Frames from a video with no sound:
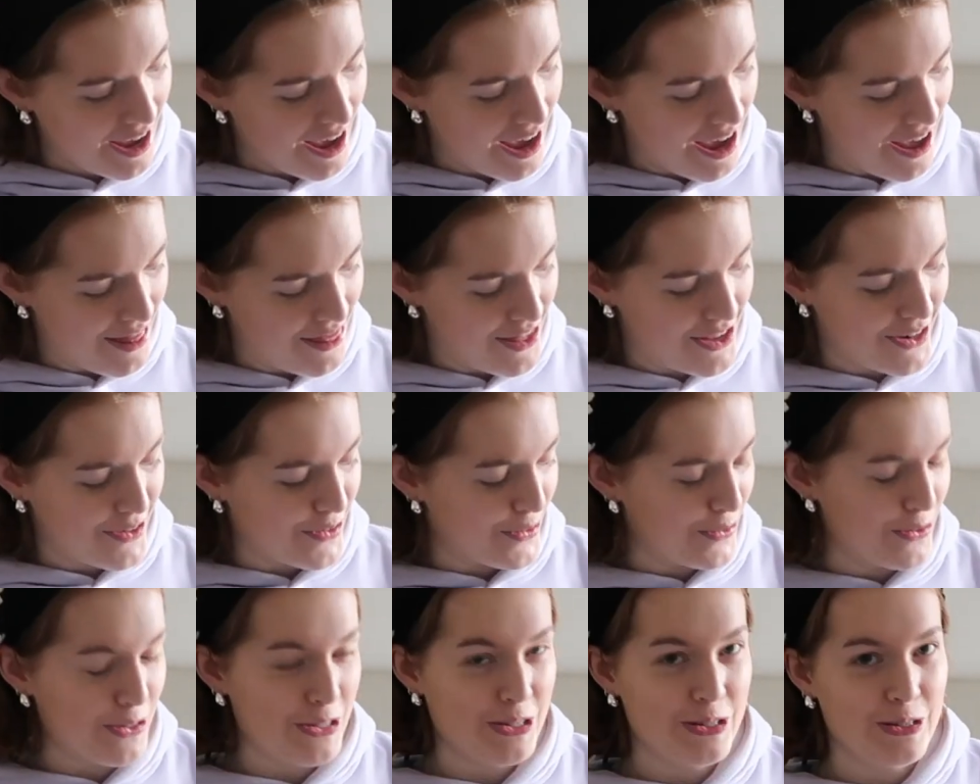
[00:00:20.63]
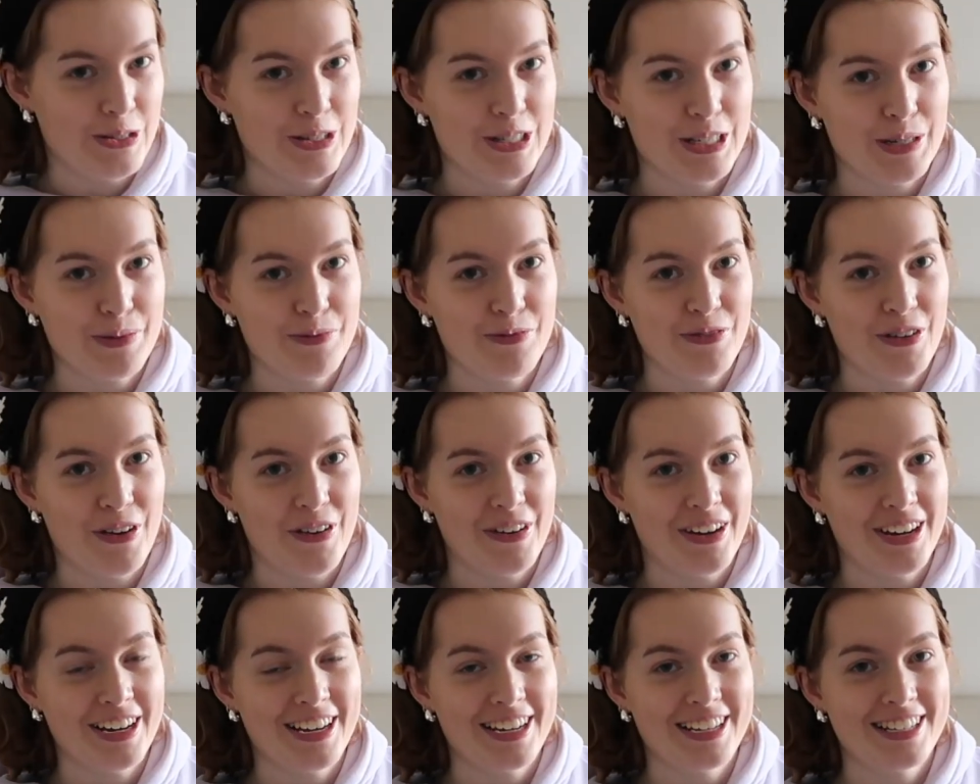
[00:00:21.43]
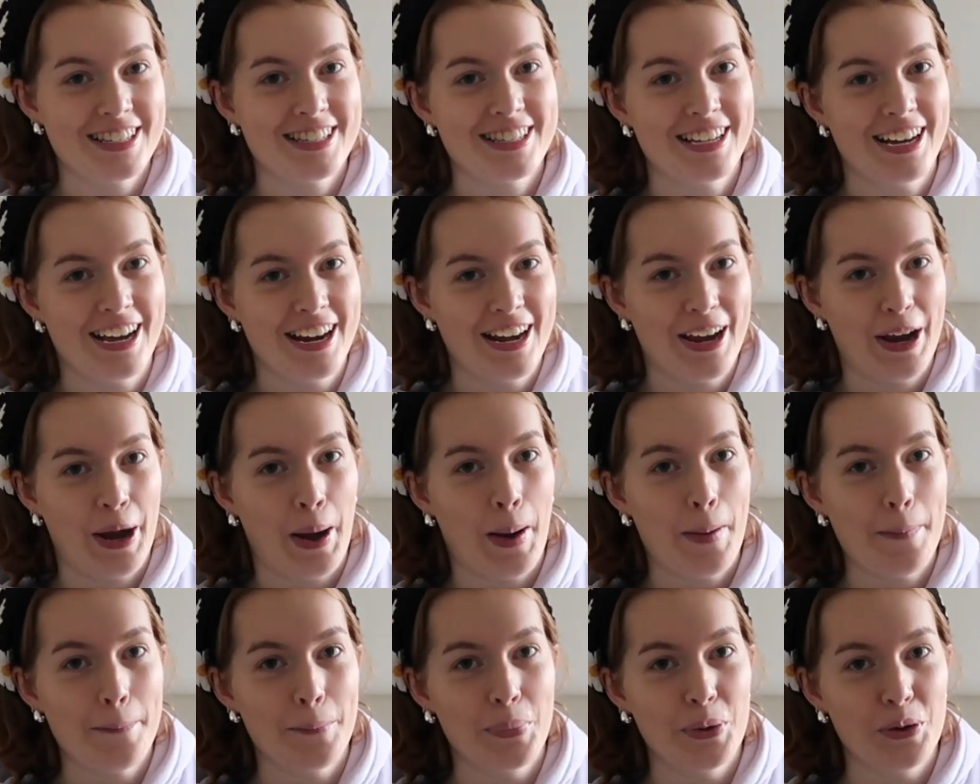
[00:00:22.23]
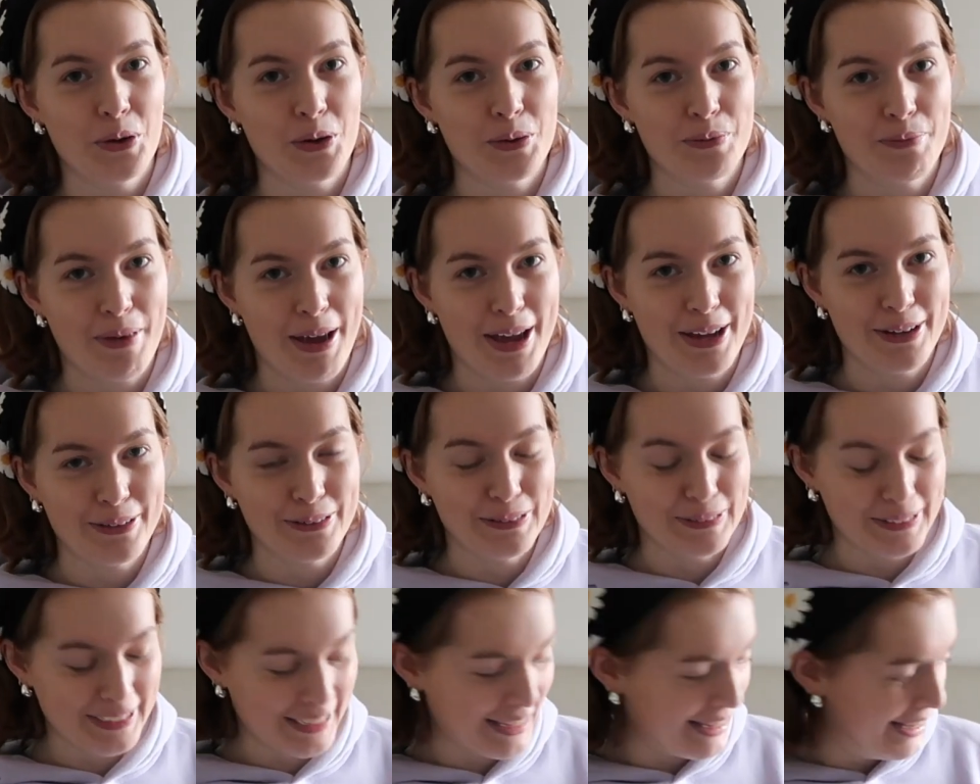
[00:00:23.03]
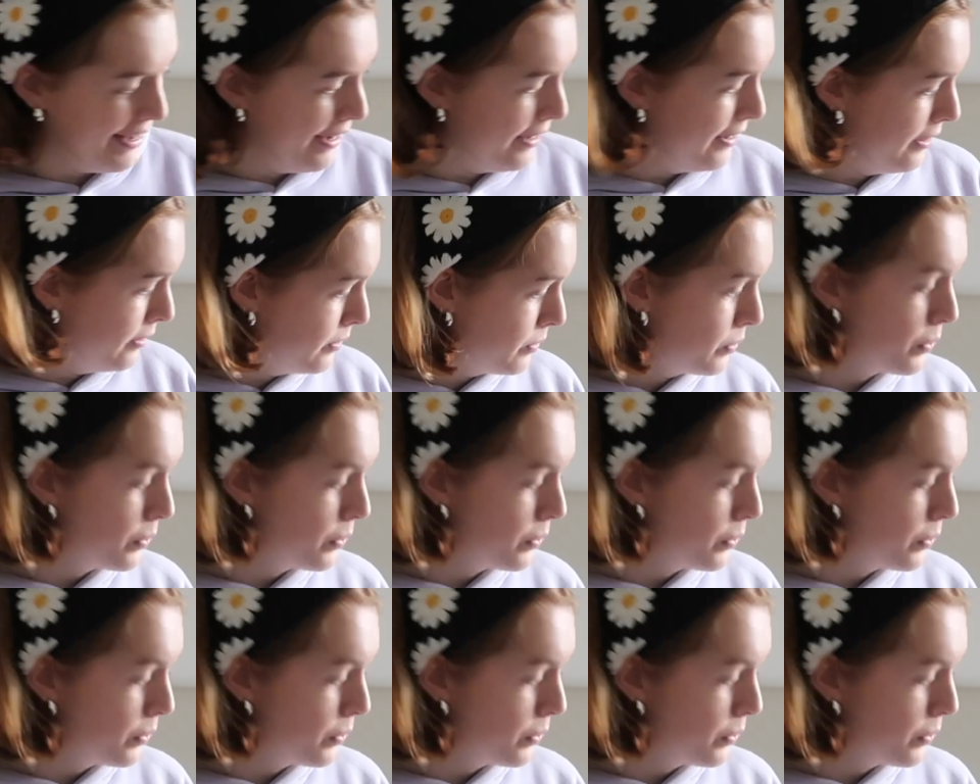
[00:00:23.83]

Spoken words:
and then also some very exciting book mail here.